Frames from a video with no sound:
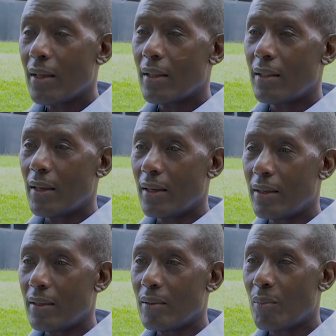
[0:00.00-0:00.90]

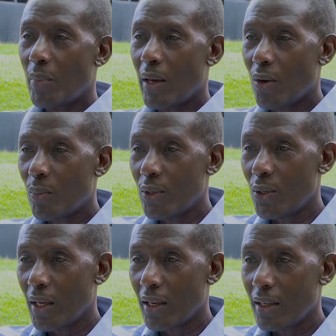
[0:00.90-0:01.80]
They may not be
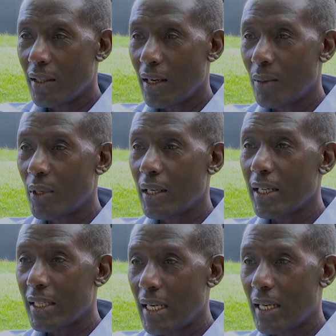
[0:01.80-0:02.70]
doing it
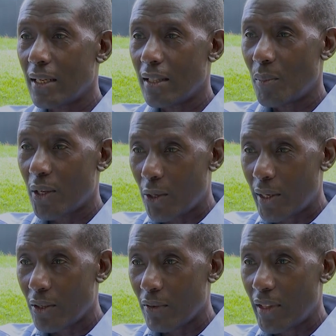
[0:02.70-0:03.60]
deliberately, certainly the
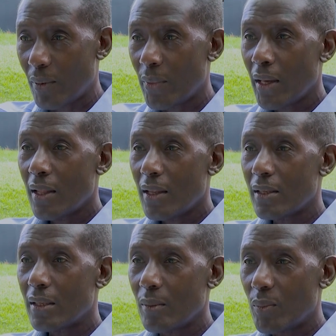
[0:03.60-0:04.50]
majority of them. They're
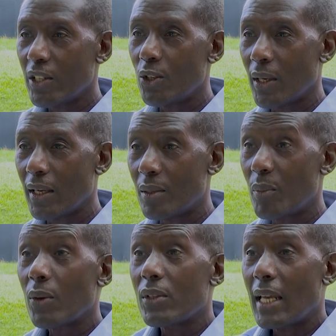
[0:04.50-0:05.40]
just simply doing it
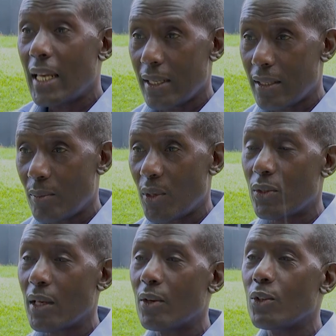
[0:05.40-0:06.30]
because they're lazy,
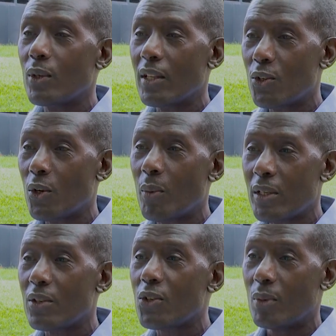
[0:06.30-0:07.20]
because they're not doing the job
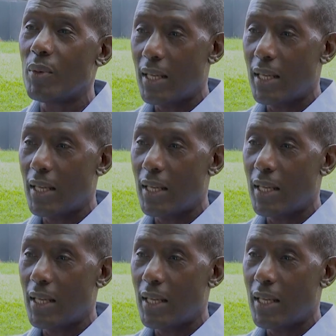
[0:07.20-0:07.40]
as it should be